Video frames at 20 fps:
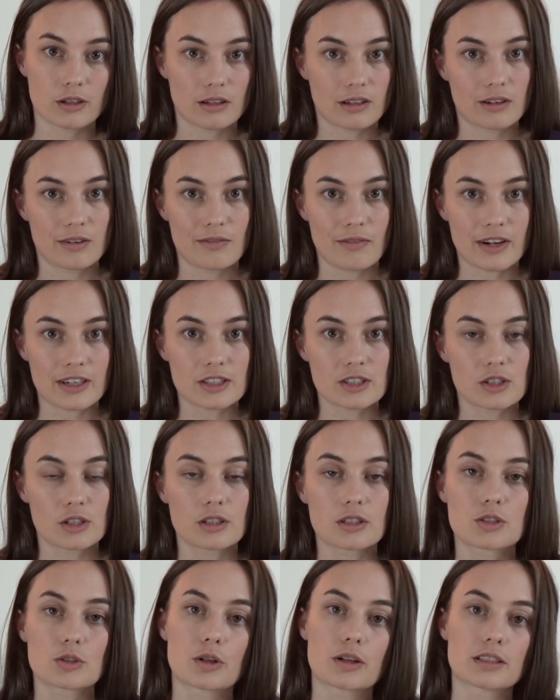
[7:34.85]

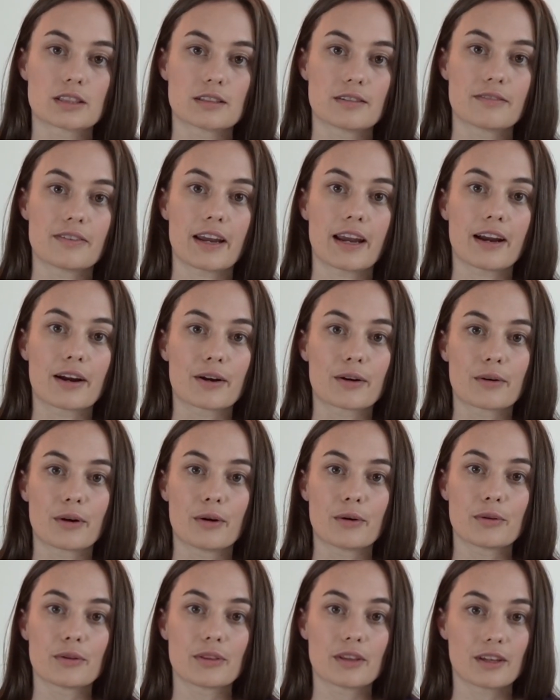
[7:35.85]
conventional sorts of hair
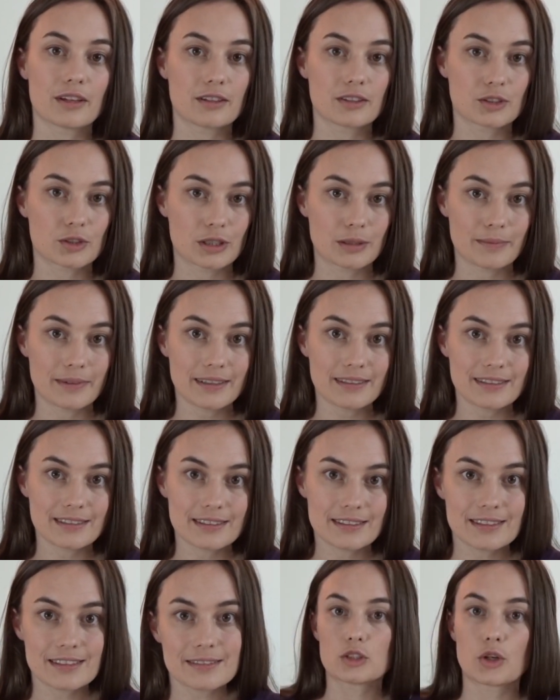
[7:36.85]
growth
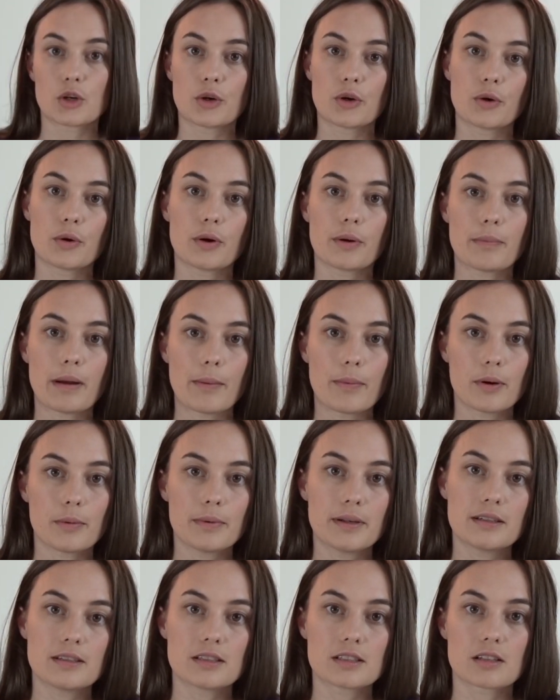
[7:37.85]
treatments. So
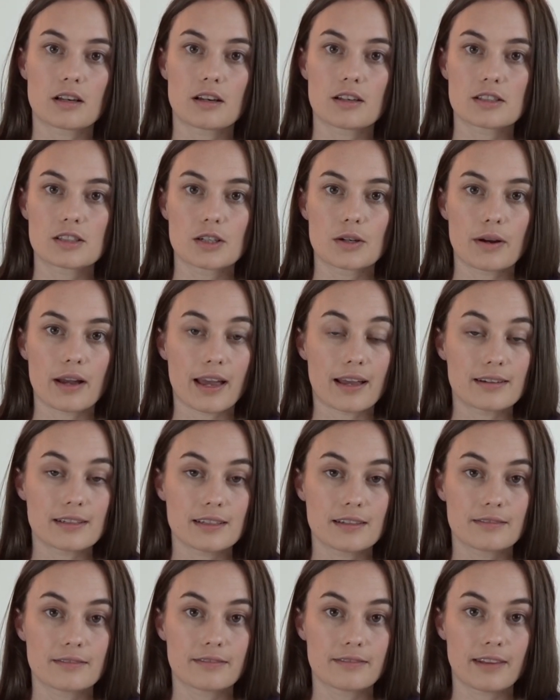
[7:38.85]
peppermint is also
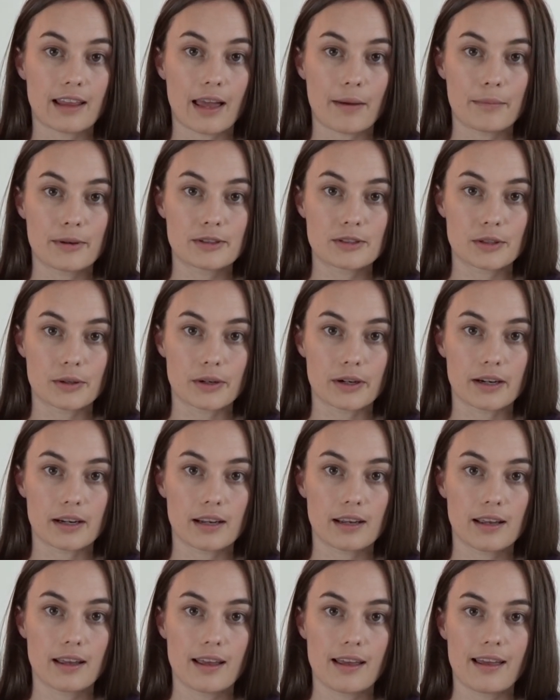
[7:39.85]

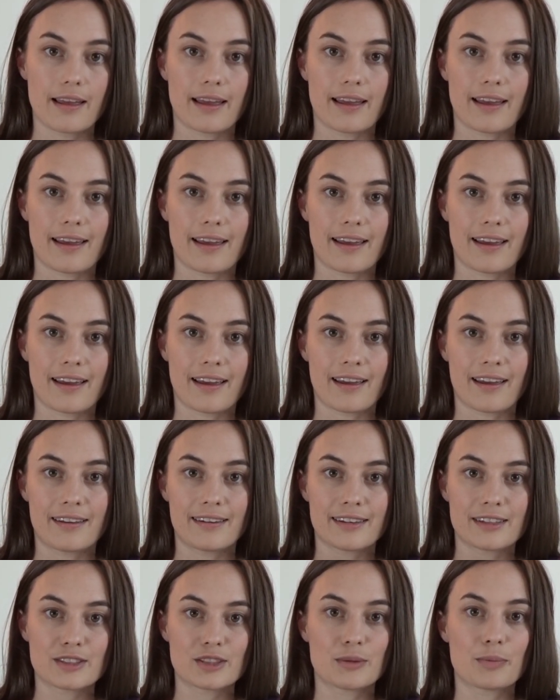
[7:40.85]
anti-inflammatory,
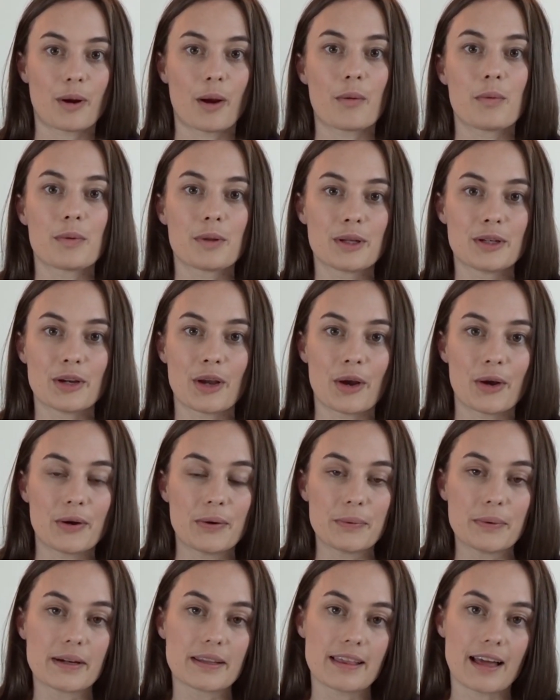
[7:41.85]
and as you probably
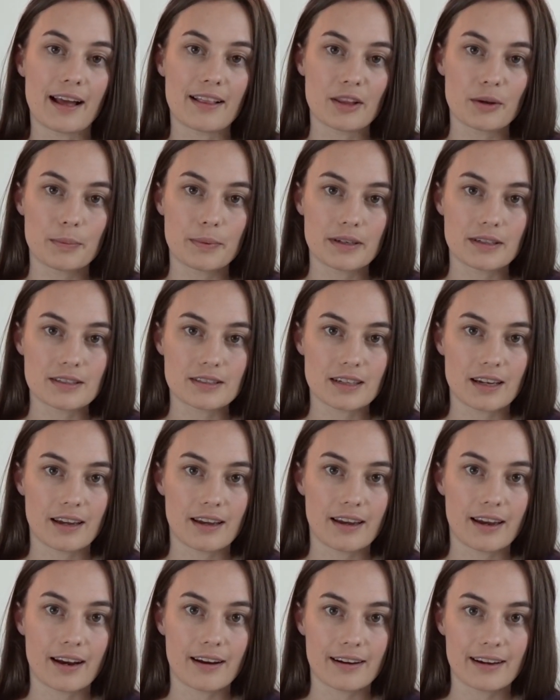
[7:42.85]
know, with
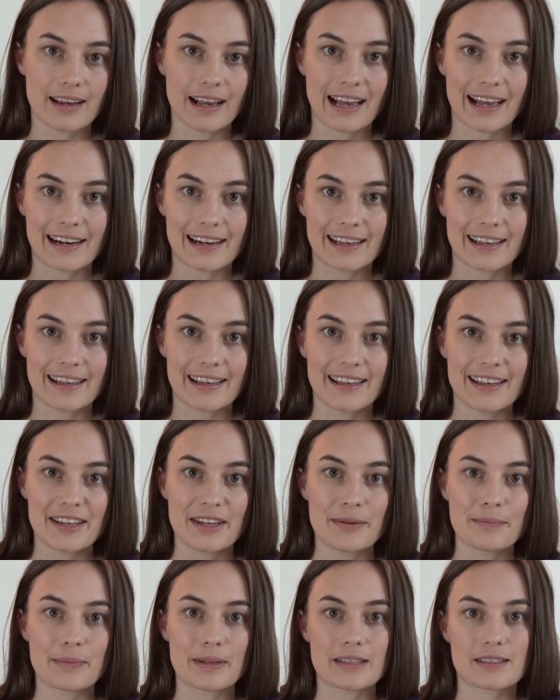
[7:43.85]
alopecia areata,
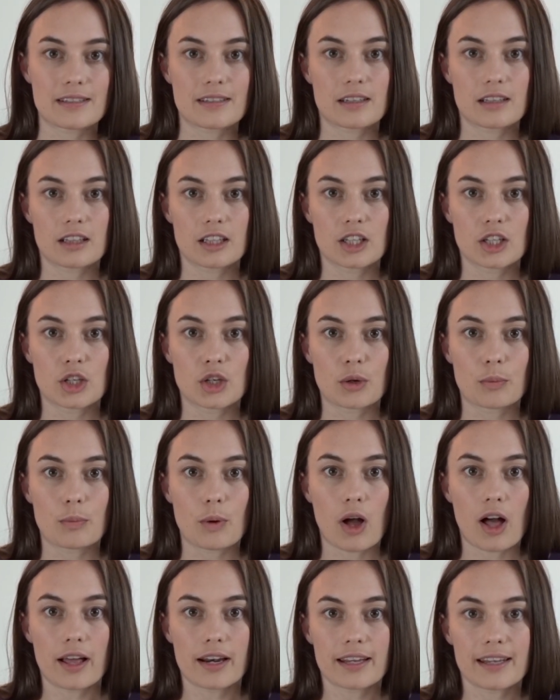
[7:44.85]
basically your
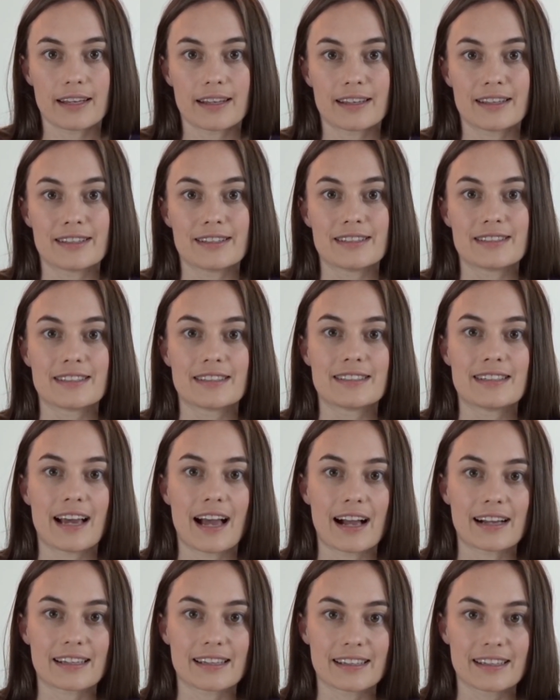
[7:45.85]
body is
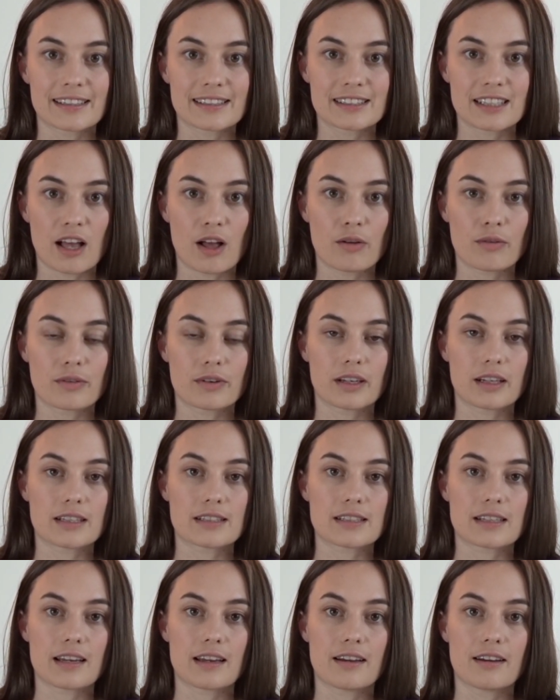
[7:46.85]
attacking itself, and
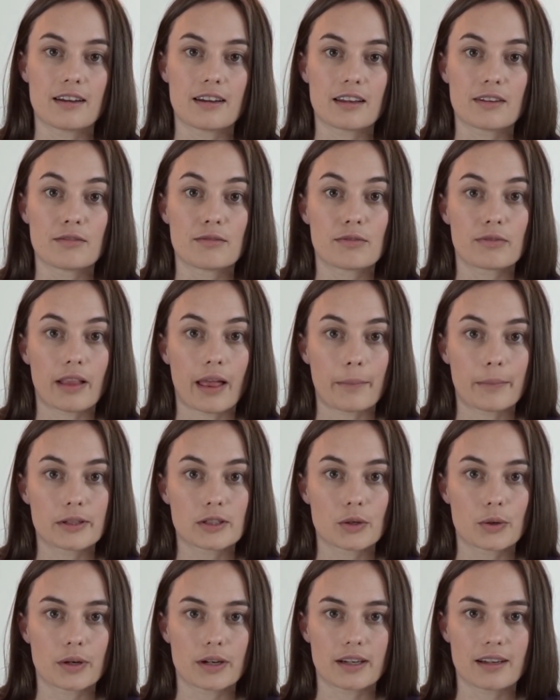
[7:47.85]
it's an
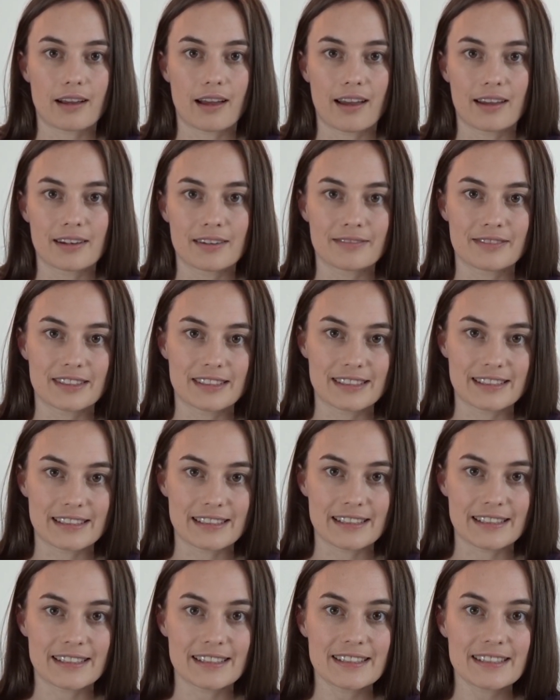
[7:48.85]
inflammatory kind of
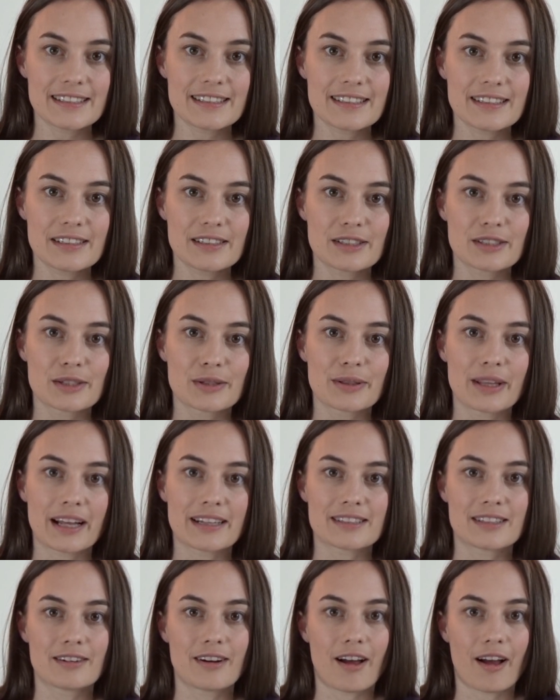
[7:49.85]
disease. So
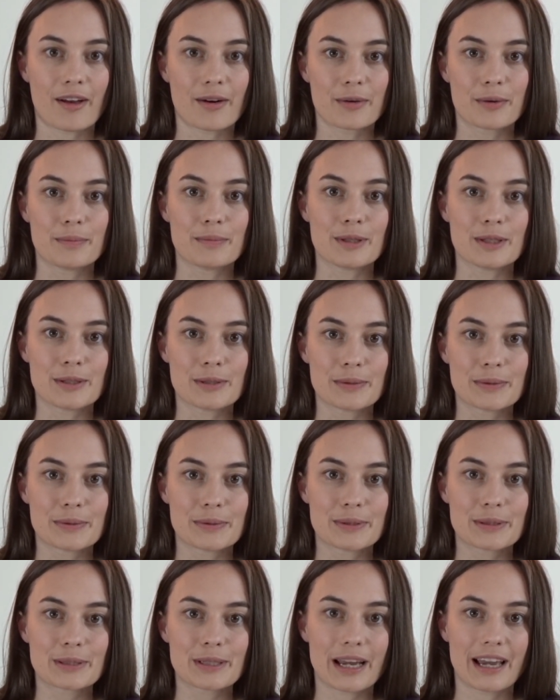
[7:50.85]
that's an
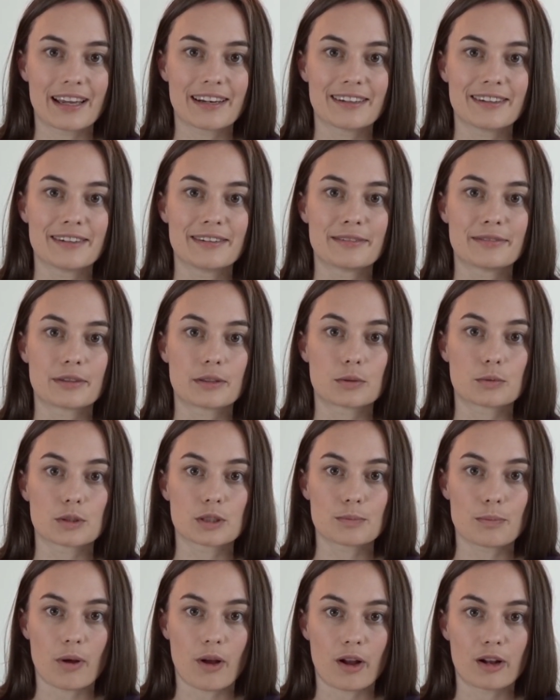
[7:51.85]
autoimmune kind of
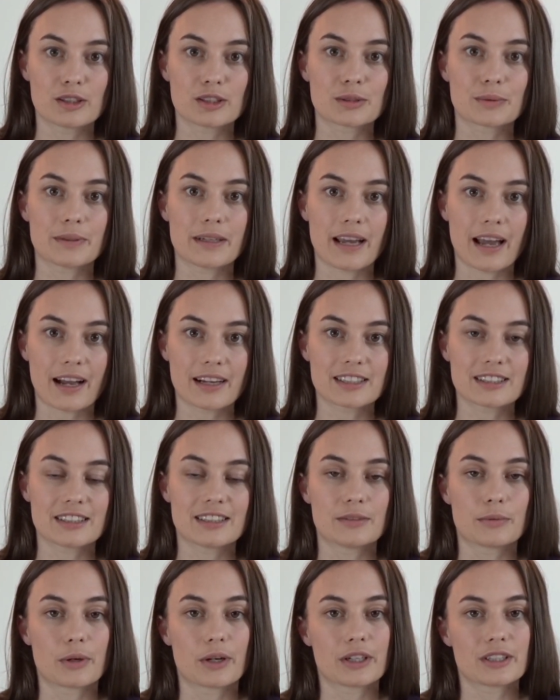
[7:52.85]
response or
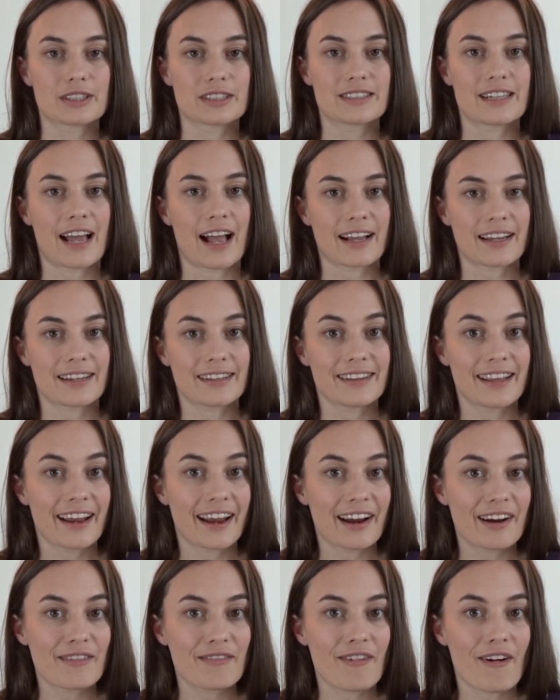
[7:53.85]
reaction where it's attacking the
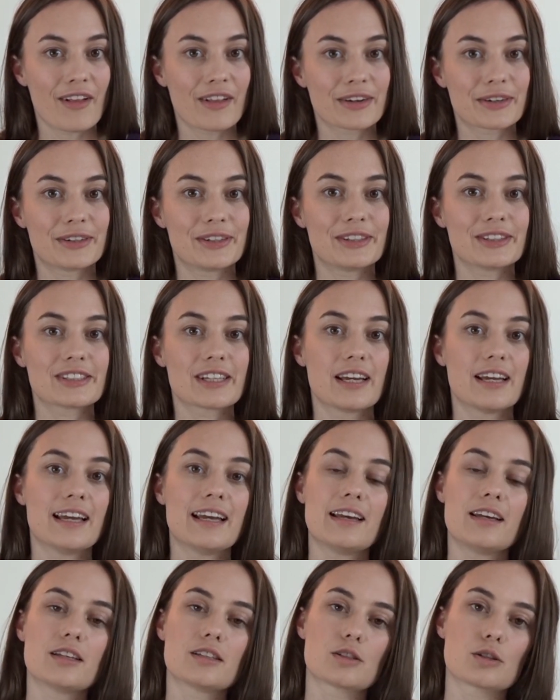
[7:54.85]
hair follicles.
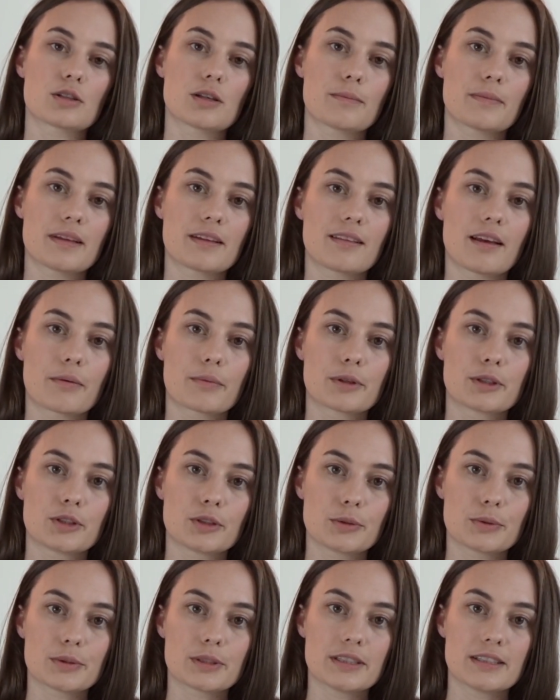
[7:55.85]
So something that
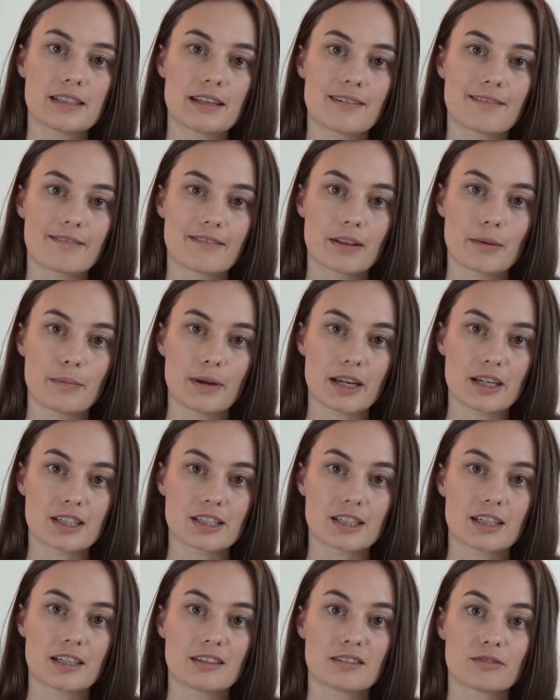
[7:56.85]
reduces
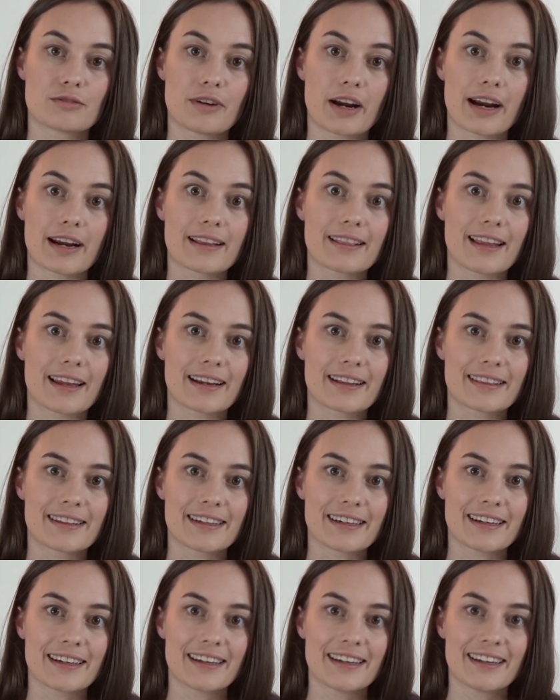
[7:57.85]
inflammation is very
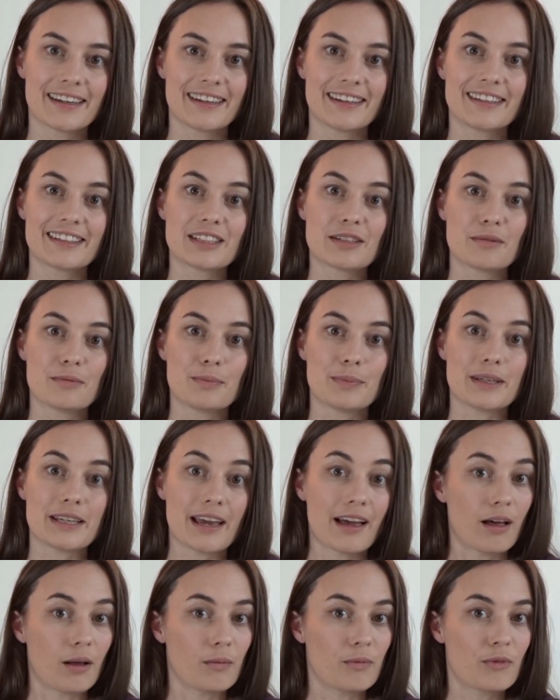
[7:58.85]
likely to be
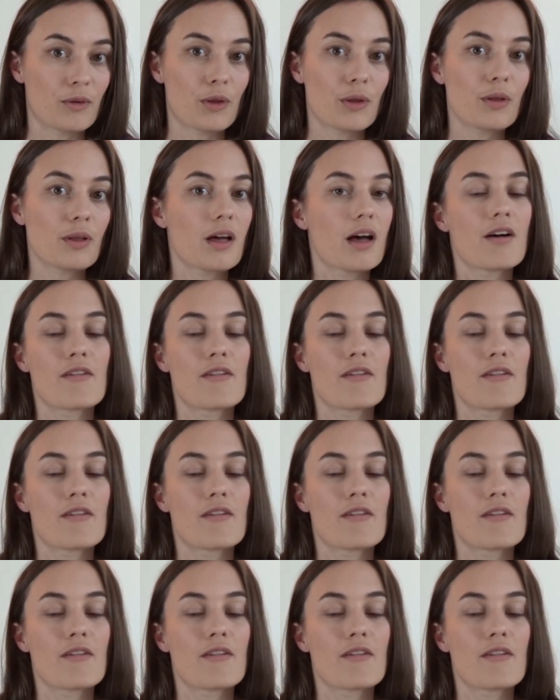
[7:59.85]
helpful